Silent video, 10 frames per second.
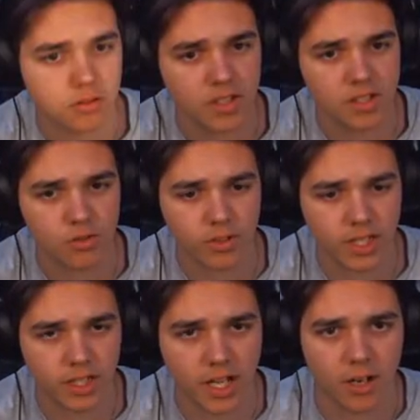This is
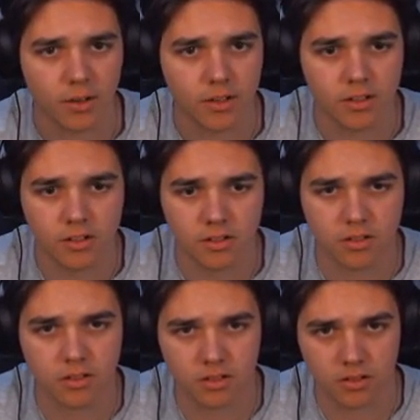really loud.
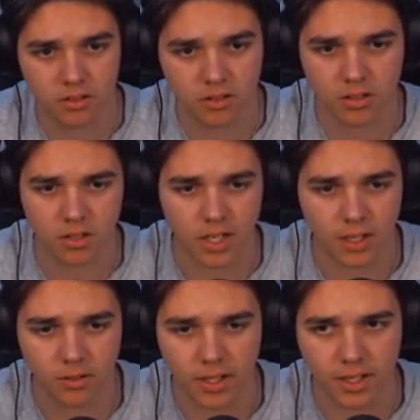I
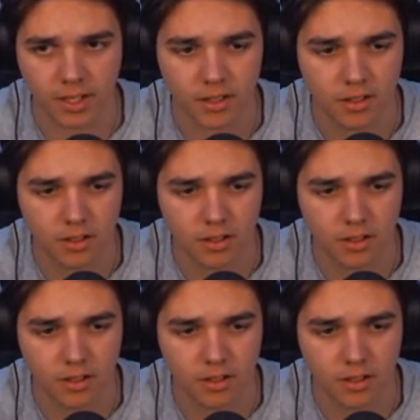don't like it.